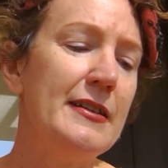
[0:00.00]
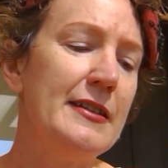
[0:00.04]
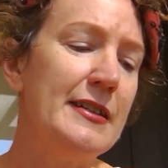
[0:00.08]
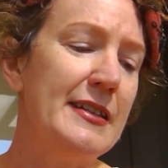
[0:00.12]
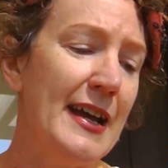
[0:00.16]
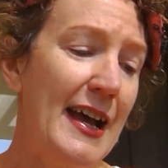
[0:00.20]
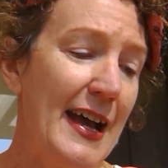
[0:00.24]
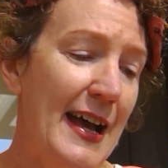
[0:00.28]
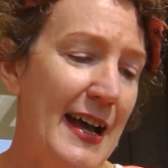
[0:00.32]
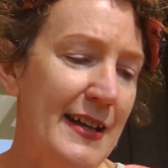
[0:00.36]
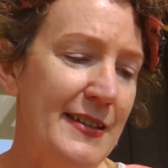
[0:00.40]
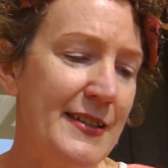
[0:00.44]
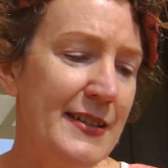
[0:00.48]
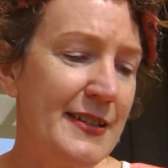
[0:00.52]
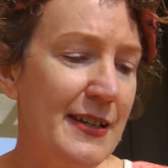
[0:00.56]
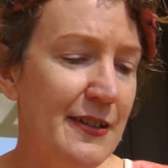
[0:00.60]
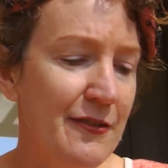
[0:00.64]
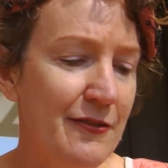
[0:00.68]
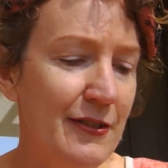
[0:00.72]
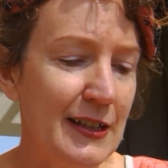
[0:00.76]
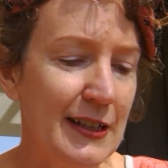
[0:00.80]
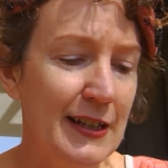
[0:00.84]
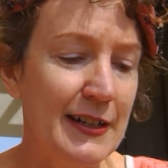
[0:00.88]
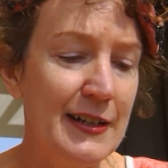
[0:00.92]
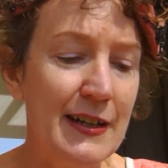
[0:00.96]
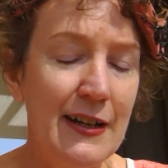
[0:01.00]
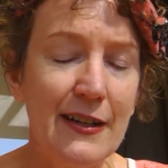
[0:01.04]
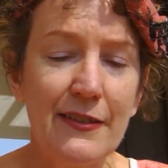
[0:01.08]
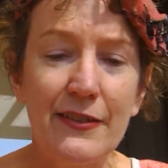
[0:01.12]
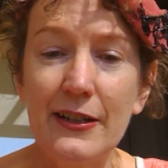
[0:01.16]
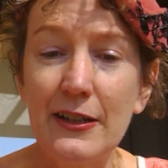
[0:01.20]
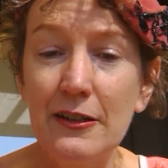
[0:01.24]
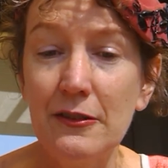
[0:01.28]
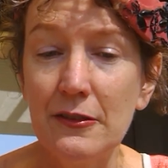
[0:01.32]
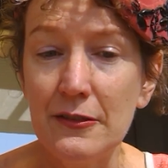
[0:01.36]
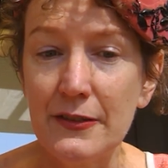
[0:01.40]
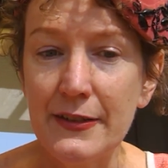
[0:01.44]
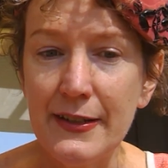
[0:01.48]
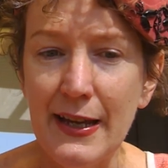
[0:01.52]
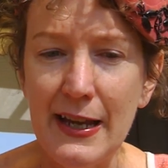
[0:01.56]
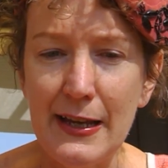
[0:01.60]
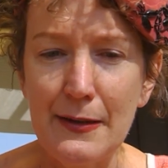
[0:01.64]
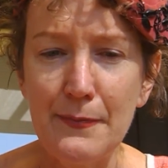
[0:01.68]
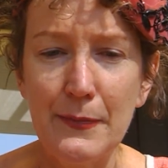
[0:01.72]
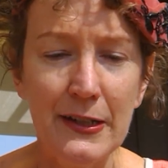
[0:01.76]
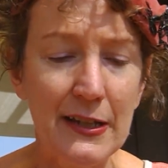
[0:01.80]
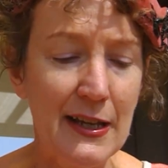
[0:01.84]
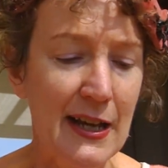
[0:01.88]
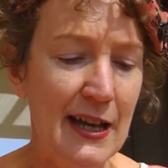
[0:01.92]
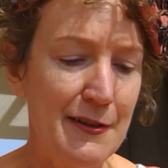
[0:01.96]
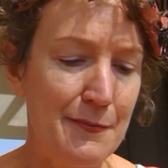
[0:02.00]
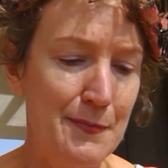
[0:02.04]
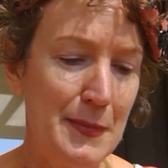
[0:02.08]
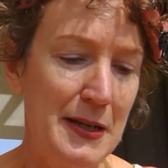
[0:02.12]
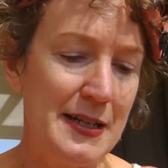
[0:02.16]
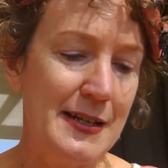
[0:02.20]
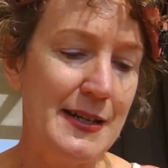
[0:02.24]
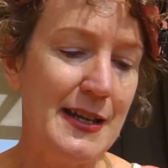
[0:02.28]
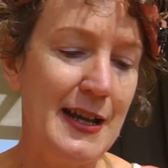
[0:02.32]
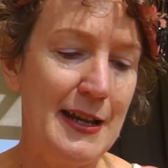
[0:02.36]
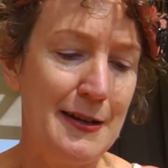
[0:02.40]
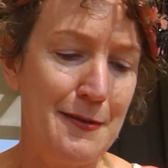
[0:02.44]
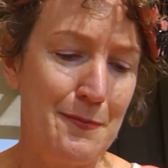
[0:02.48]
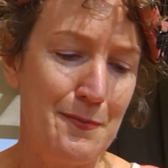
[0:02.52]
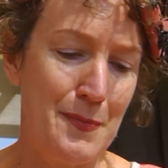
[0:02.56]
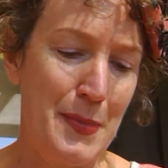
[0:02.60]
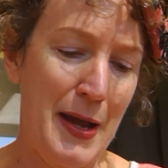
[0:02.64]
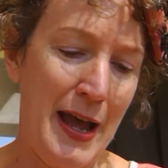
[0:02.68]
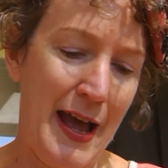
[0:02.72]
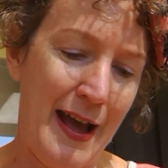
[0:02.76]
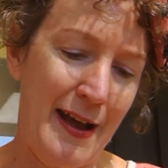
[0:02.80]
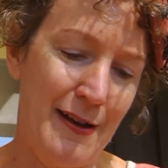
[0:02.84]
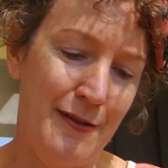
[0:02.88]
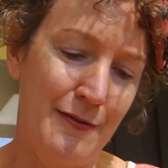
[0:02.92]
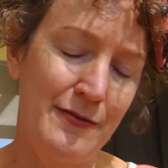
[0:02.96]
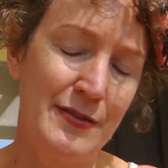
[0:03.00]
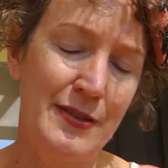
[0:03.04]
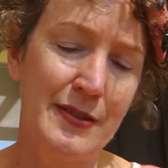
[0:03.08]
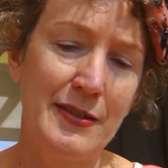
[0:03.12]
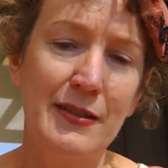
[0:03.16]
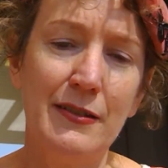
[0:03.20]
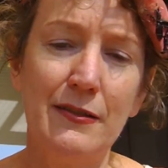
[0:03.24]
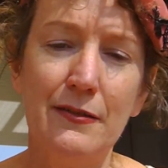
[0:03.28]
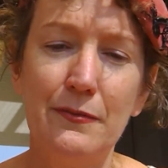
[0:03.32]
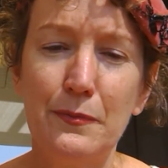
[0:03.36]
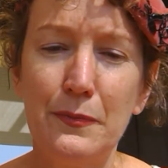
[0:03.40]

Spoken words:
Dad said really nothing all day, but gave me £10.